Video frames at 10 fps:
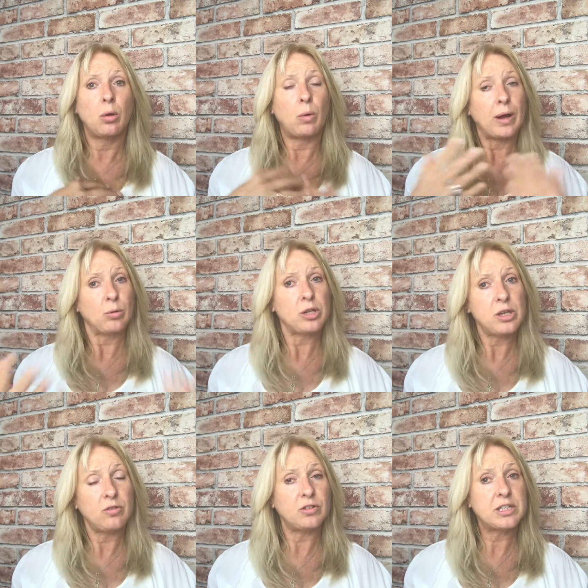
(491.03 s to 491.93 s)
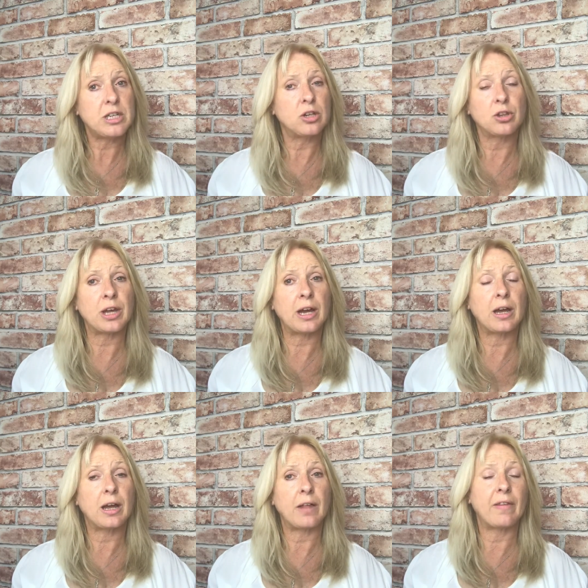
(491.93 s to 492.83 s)
Why wouldn't you video that
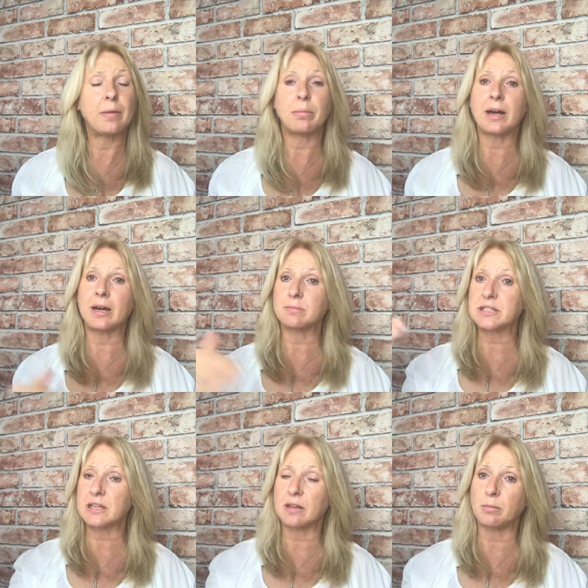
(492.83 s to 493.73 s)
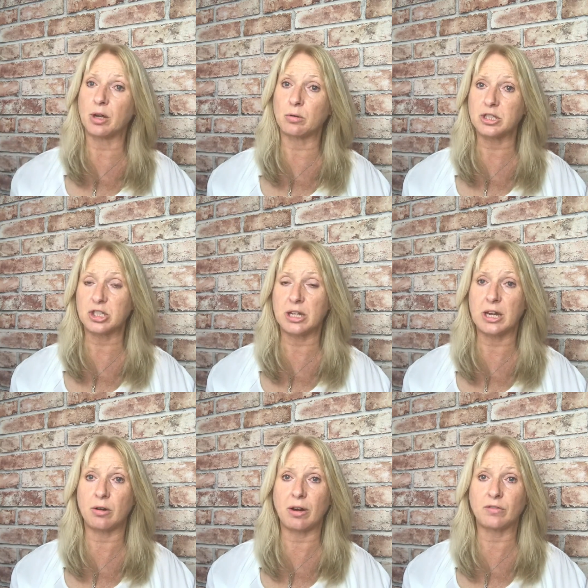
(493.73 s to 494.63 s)
and then perhaps set them a
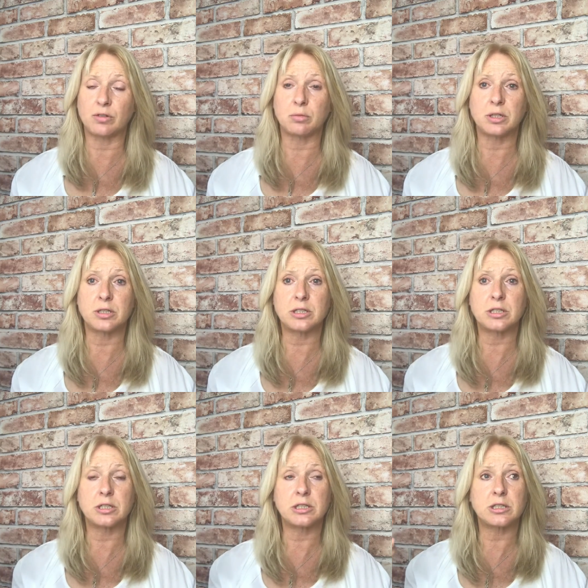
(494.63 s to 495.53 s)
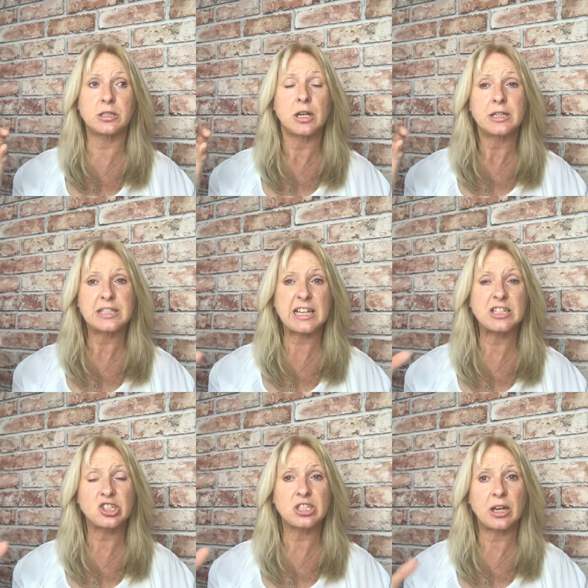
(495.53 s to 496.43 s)
questionnaire afterwards to
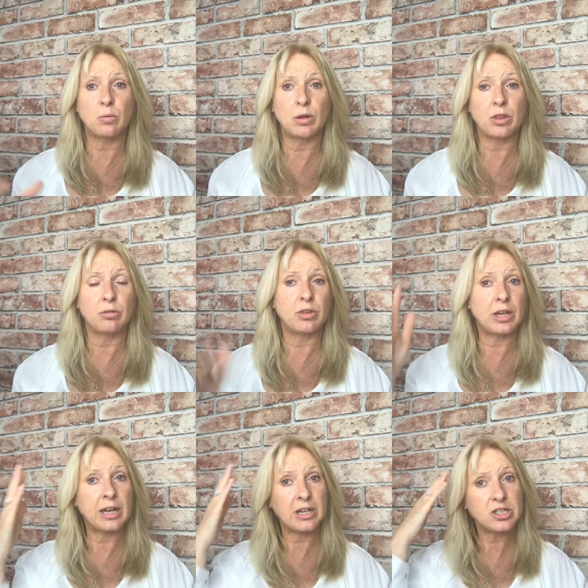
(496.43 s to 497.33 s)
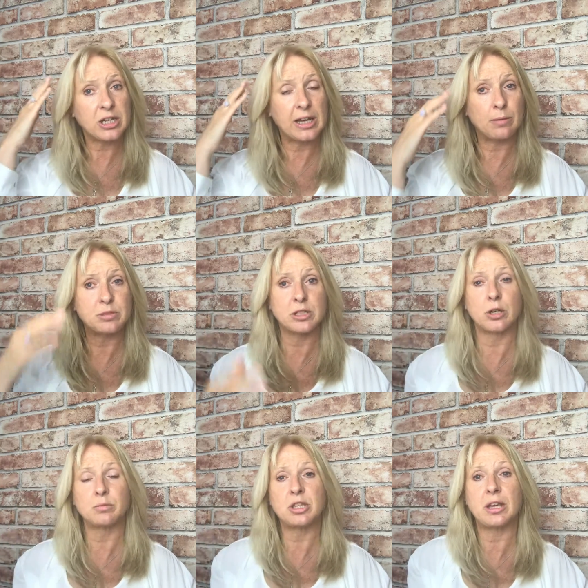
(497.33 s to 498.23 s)
sense check whether they'd actually
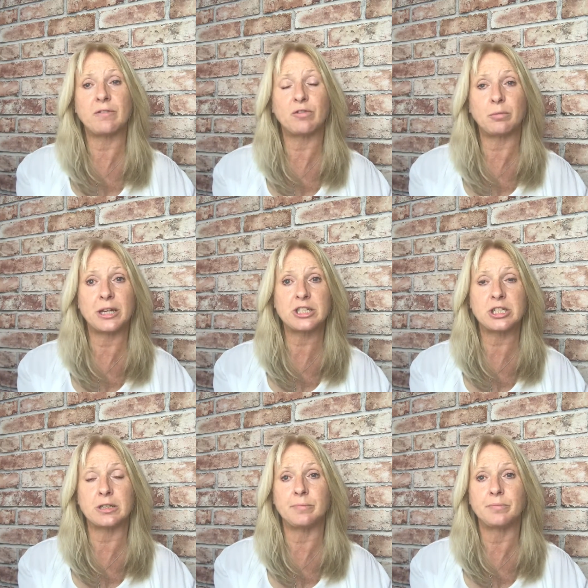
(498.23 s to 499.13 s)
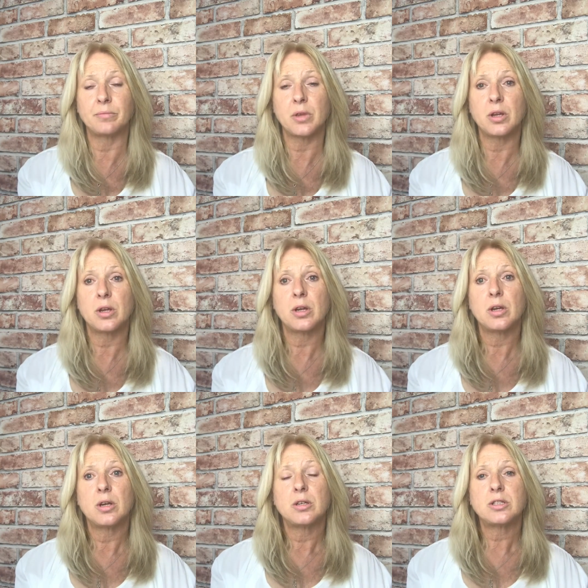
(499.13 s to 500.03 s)
absorbed the information?
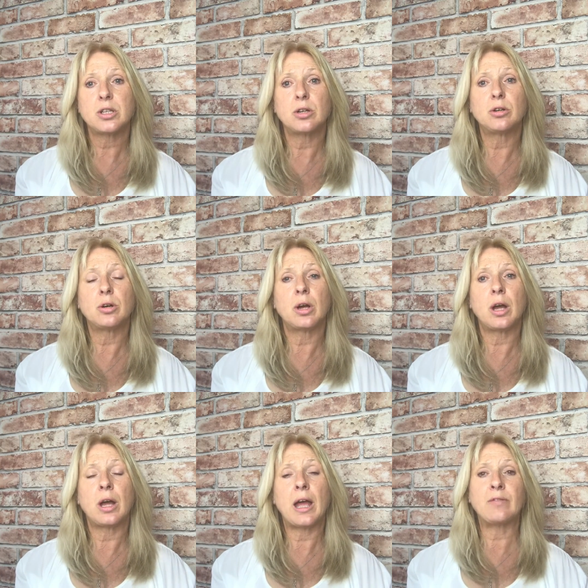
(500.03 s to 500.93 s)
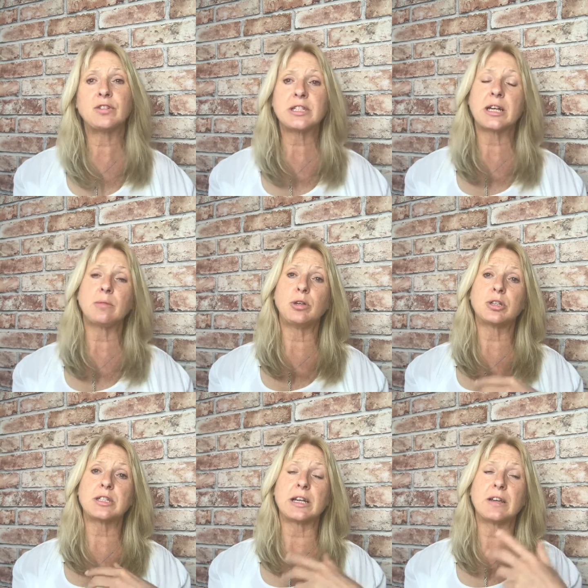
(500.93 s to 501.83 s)
So every time you're
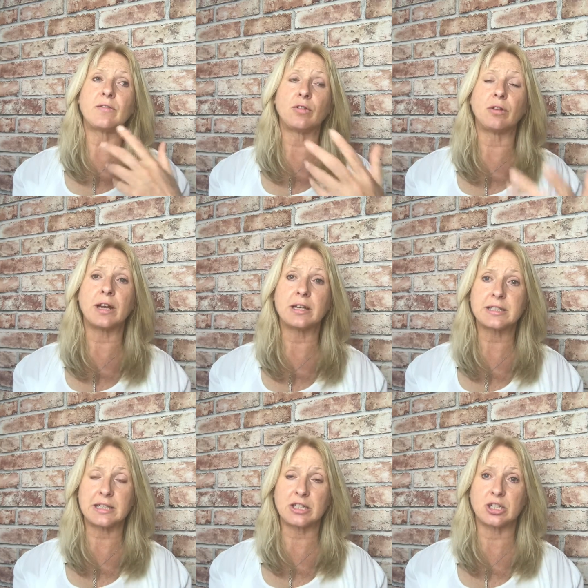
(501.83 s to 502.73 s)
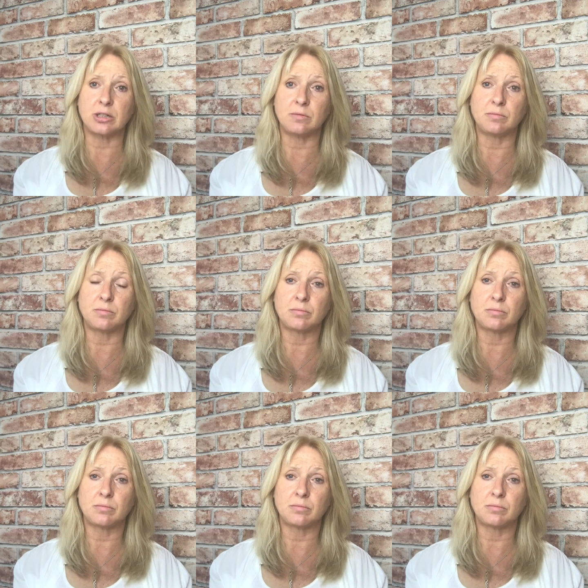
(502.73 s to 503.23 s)
delivering a session,